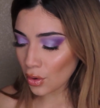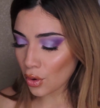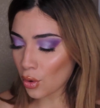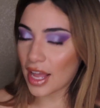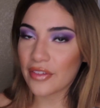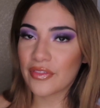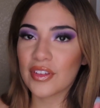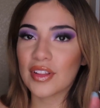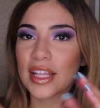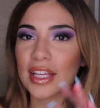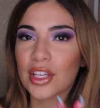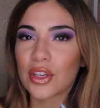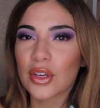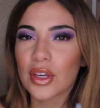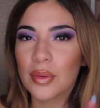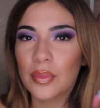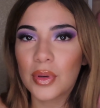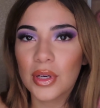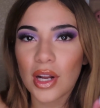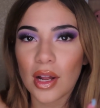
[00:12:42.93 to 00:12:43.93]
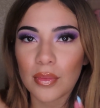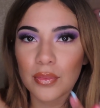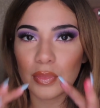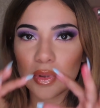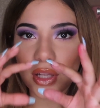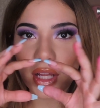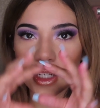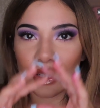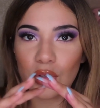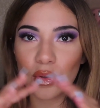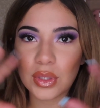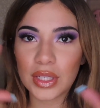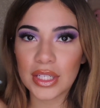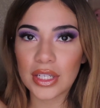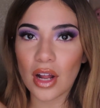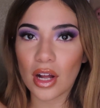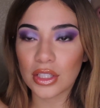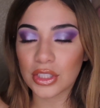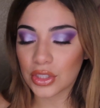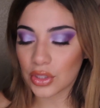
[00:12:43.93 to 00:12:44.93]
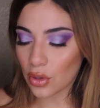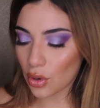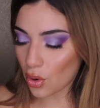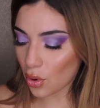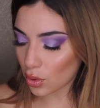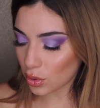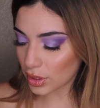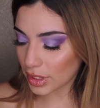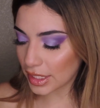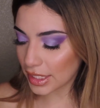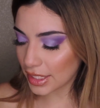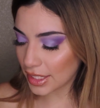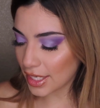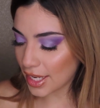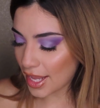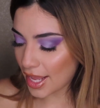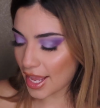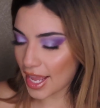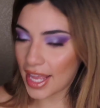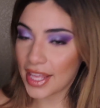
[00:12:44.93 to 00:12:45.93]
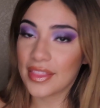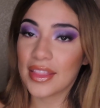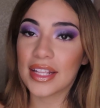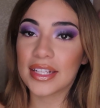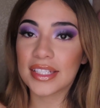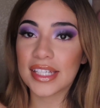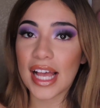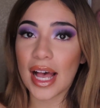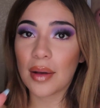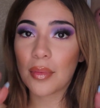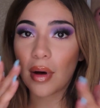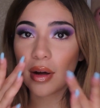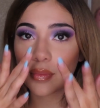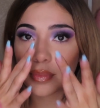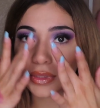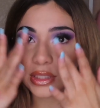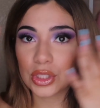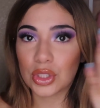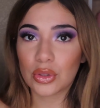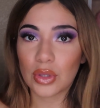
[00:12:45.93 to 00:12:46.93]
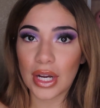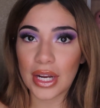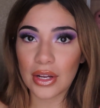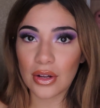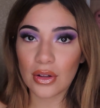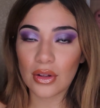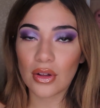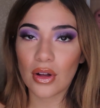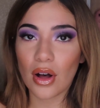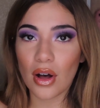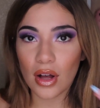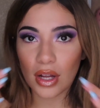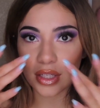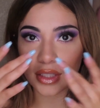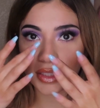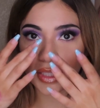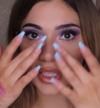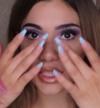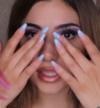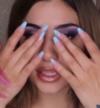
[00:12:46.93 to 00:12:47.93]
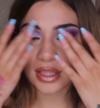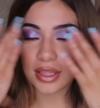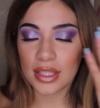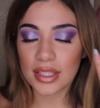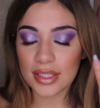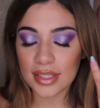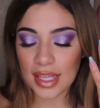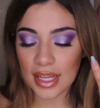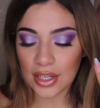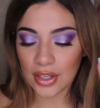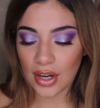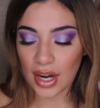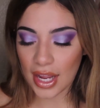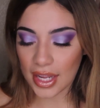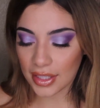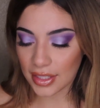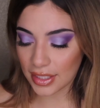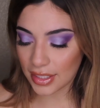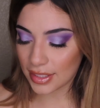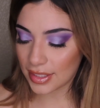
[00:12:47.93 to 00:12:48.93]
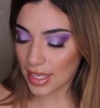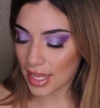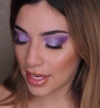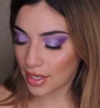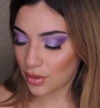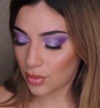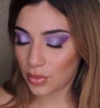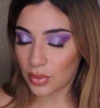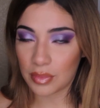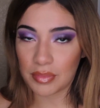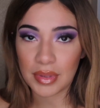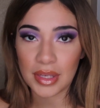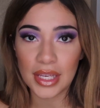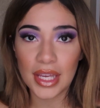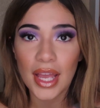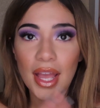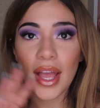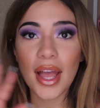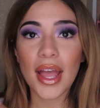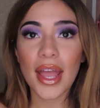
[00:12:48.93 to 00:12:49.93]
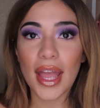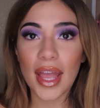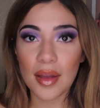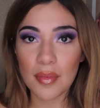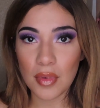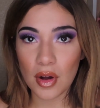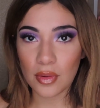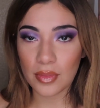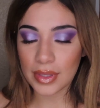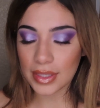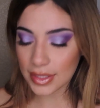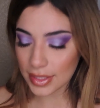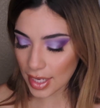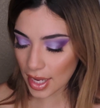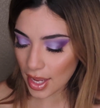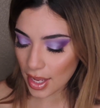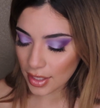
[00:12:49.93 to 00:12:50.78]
I feel like you can put on Blood Queen on your whole lid and then dab on Betrayal on the center eyelids, and it would be a moment.